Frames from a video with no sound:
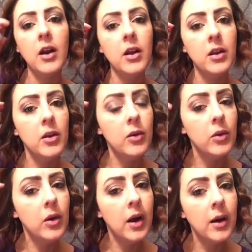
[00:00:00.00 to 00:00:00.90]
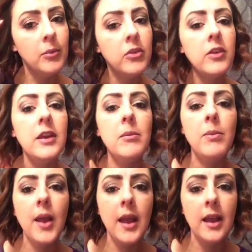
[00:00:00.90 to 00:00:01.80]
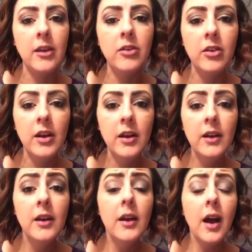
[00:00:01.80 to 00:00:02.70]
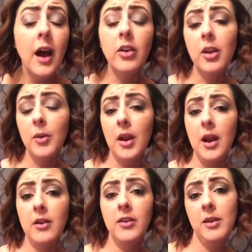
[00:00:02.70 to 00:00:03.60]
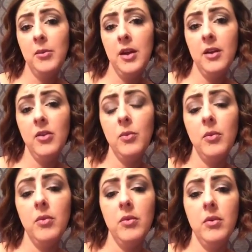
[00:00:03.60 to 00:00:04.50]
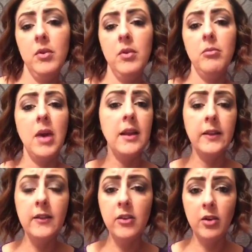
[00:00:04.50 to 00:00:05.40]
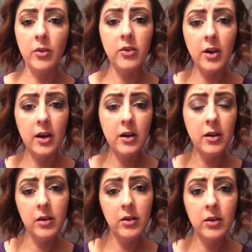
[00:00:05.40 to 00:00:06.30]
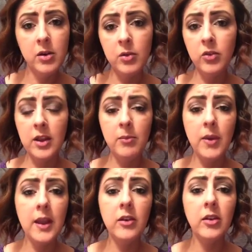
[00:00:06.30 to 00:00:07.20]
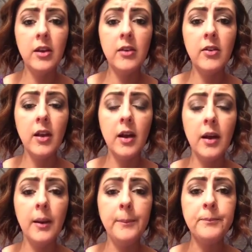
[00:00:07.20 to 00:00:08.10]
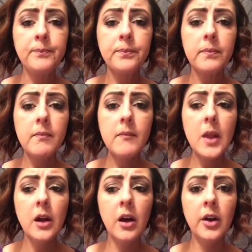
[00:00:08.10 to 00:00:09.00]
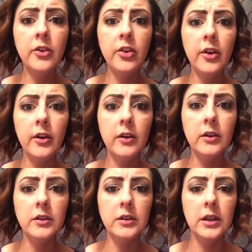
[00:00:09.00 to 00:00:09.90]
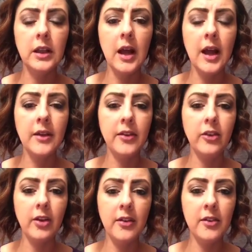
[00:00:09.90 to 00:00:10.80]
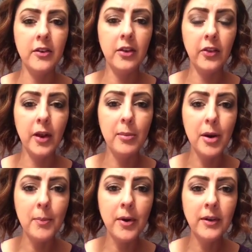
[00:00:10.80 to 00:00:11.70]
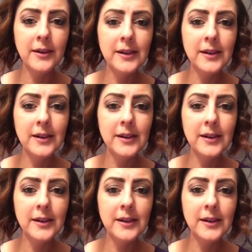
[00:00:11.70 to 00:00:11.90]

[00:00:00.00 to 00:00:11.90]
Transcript: a new team page. I'll tell you what our team does. My elites don't start new team pages until I suggest until they're purple,